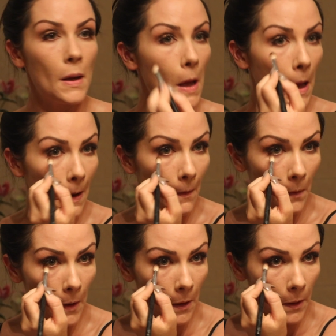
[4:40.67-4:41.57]

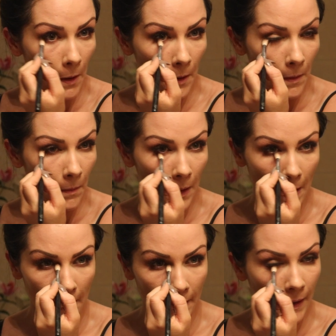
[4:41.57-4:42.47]
one of their
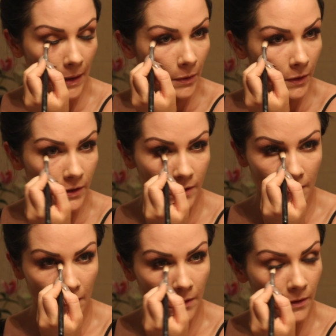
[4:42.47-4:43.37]
blending eye brushes.
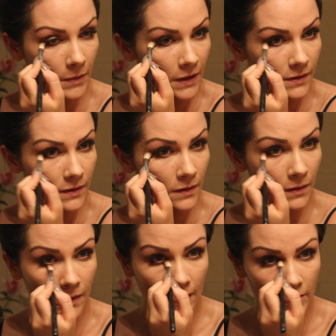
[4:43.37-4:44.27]
They're amazing,
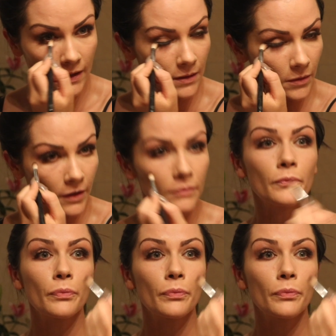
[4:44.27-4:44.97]
check them out.